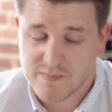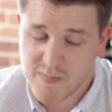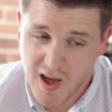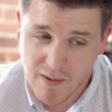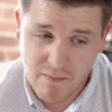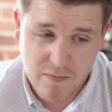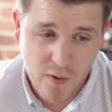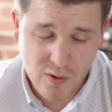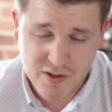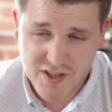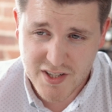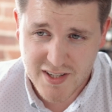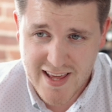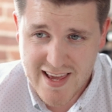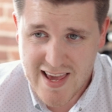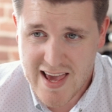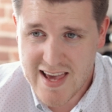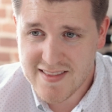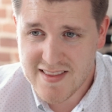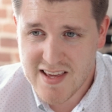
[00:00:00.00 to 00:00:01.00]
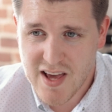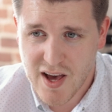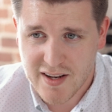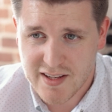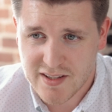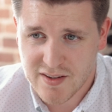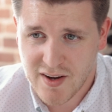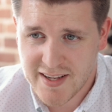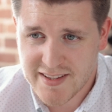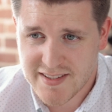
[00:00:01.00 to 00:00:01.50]
Unfortunately, in the
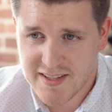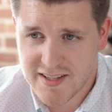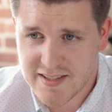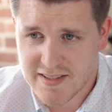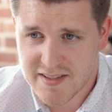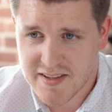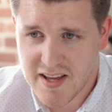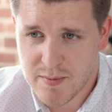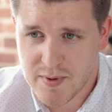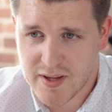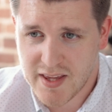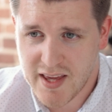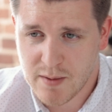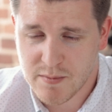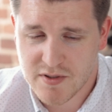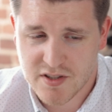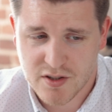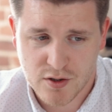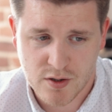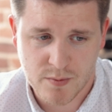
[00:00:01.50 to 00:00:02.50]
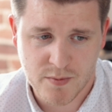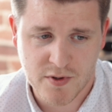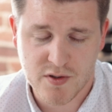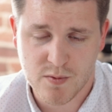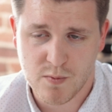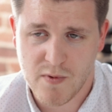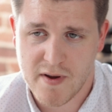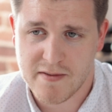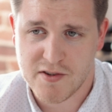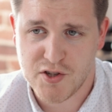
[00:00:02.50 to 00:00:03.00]
early 90s, they became
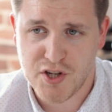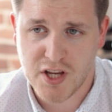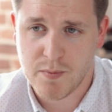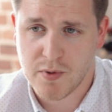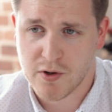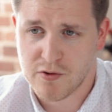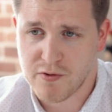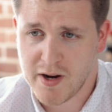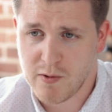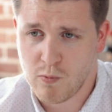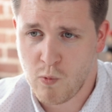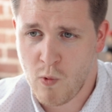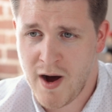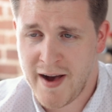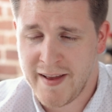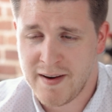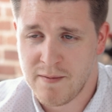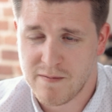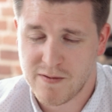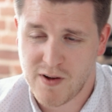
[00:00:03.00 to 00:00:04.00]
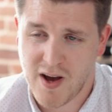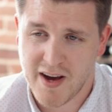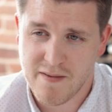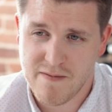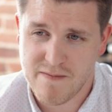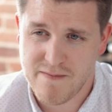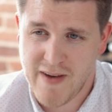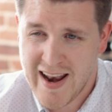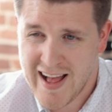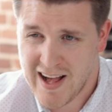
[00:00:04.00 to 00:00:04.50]
synonymous with cheaper grade wine and kind
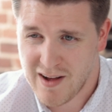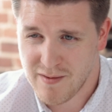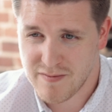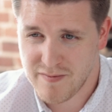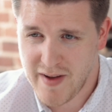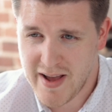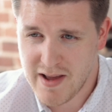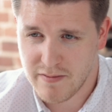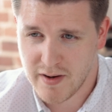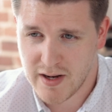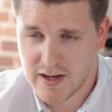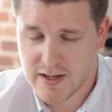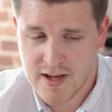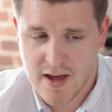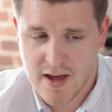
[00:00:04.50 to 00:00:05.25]
of fell out of favour,